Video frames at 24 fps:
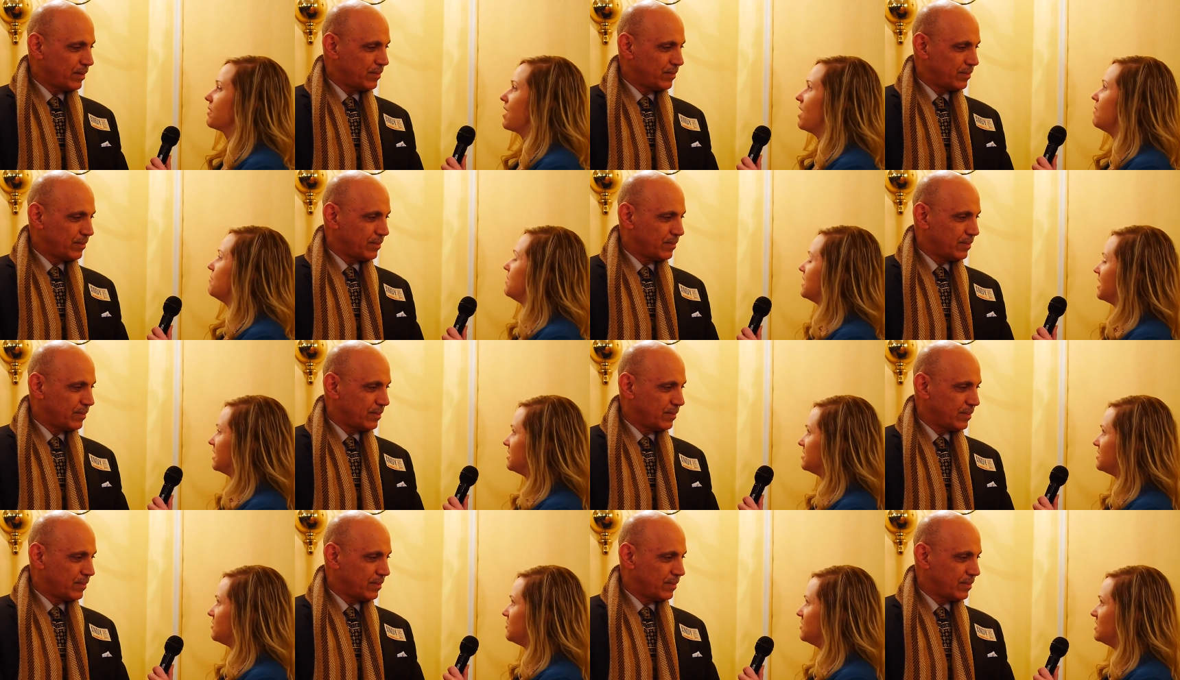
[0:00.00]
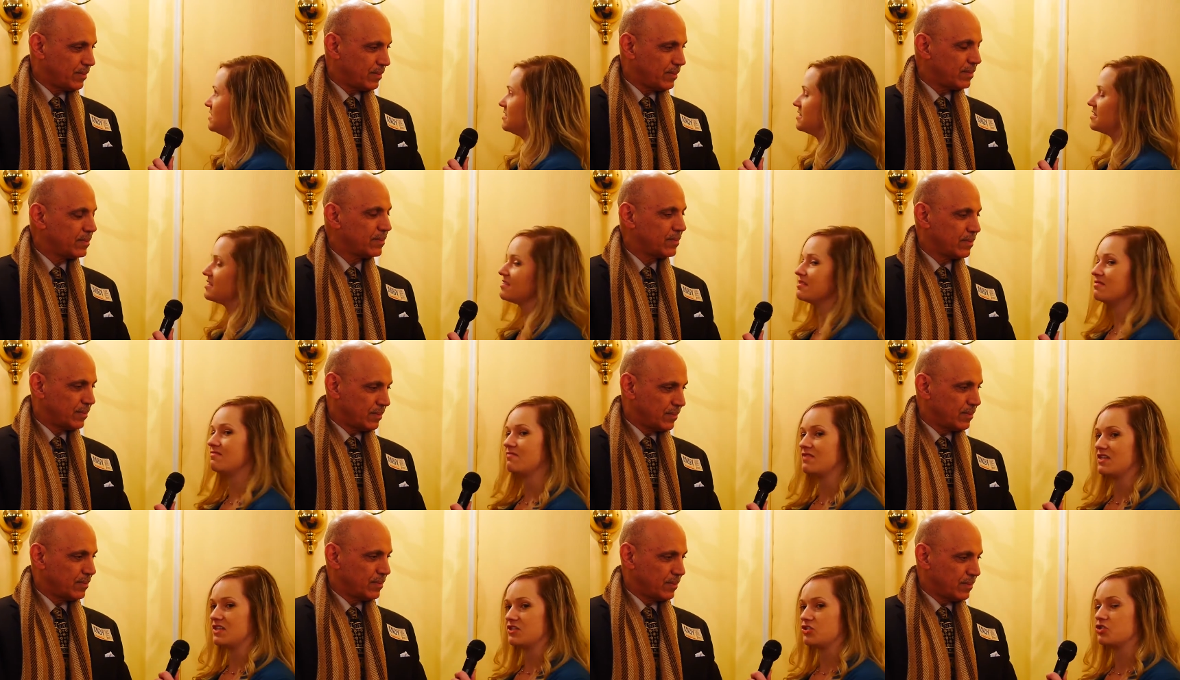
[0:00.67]
Speaker 1: coming into this,
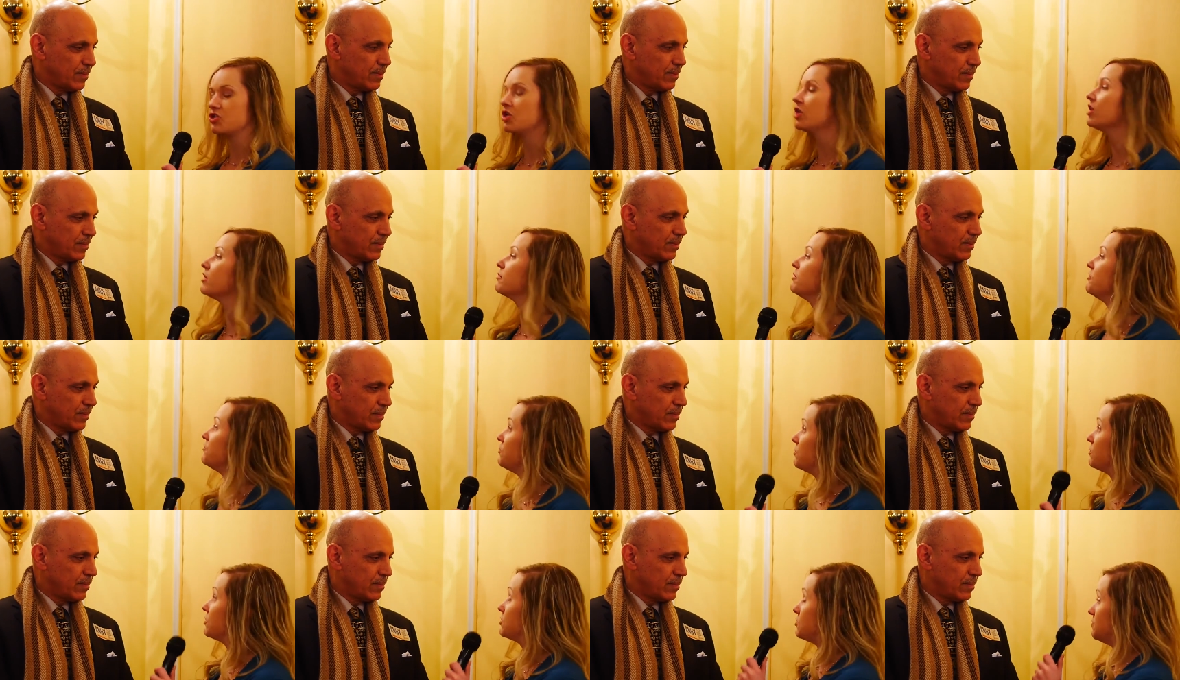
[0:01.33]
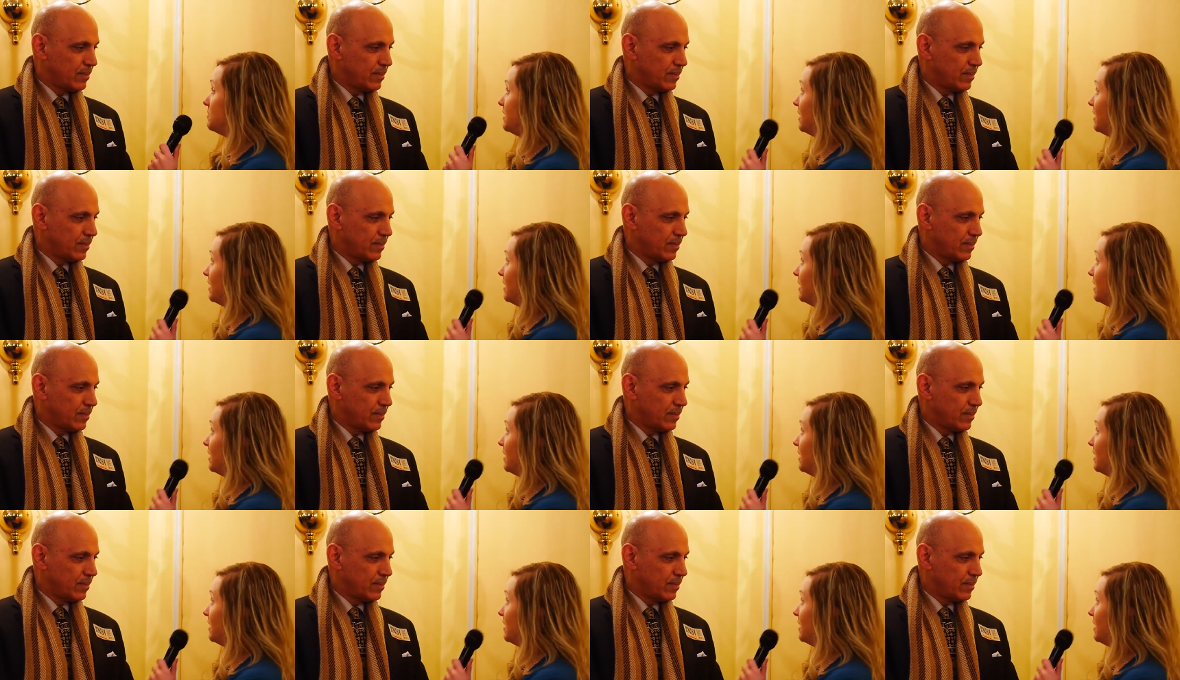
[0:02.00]
this term if you were to